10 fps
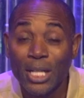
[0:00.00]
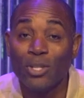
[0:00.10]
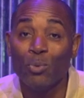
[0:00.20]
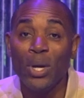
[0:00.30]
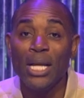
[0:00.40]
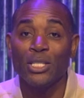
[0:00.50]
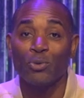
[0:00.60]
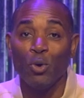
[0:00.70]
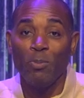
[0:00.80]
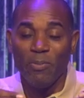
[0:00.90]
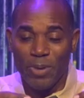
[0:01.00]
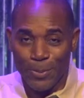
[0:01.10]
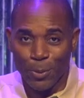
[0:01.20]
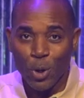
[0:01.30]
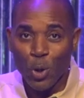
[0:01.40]
The wedge is a group of
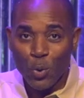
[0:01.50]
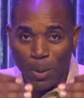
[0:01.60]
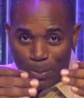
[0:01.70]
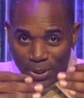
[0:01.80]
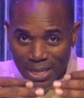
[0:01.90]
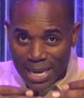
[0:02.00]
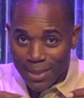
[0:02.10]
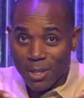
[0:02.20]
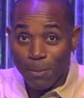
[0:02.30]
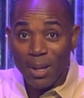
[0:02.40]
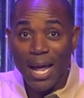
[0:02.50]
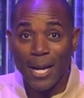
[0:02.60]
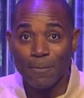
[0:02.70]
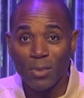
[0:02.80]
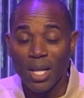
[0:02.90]
people who are put together to block.
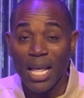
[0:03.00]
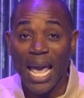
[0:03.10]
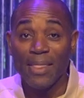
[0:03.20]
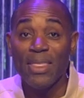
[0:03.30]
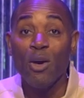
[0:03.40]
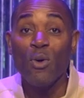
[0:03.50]
And they